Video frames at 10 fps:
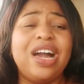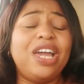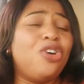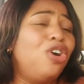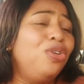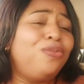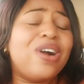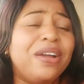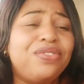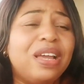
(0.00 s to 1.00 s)
I call you
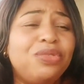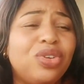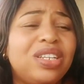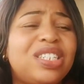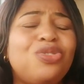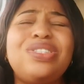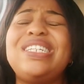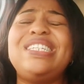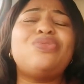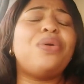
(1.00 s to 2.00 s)
5 times. So
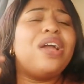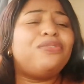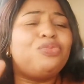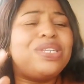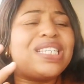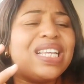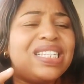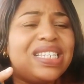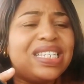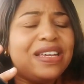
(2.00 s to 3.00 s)
this is why we have to be
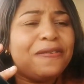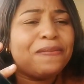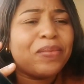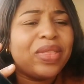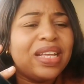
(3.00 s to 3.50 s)
sensitive.